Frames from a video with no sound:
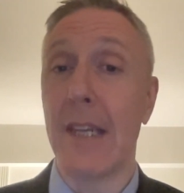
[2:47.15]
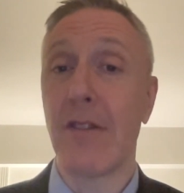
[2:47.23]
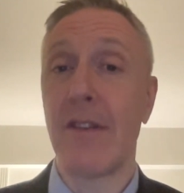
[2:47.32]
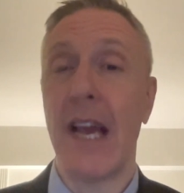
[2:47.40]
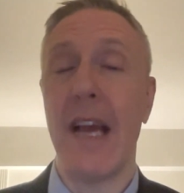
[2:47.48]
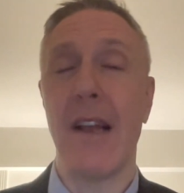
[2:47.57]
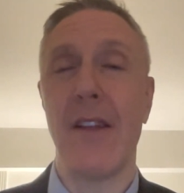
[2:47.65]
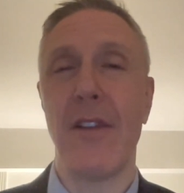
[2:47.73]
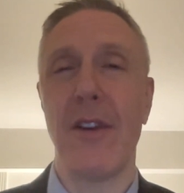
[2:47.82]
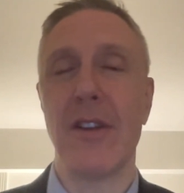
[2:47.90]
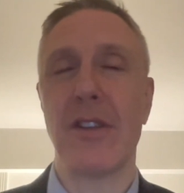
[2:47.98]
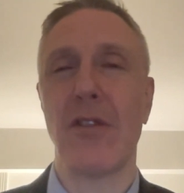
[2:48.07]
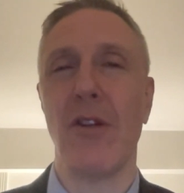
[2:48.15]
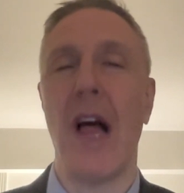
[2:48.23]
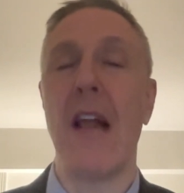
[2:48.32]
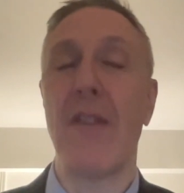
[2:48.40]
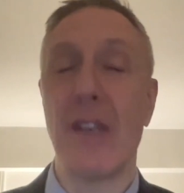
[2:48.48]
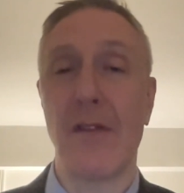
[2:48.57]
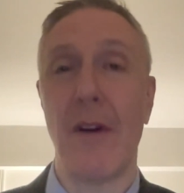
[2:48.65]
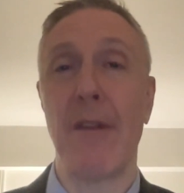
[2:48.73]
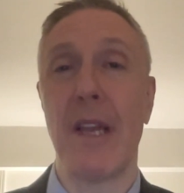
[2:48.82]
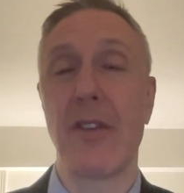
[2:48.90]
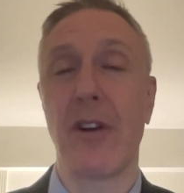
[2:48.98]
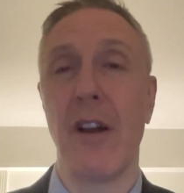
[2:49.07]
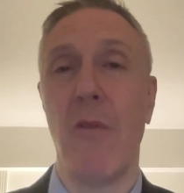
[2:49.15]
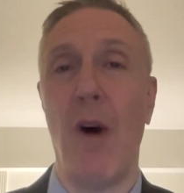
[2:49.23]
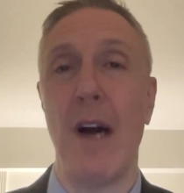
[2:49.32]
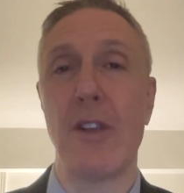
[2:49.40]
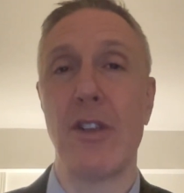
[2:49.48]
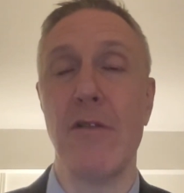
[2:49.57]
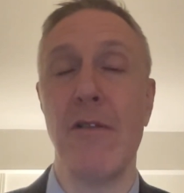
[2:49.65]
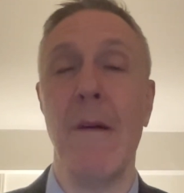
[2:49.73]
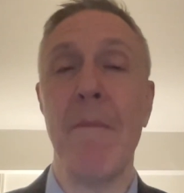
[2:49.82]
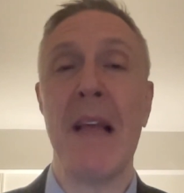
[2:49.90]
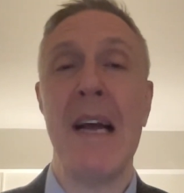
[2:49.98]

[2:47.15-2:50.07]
So a lot of these companies are going to want to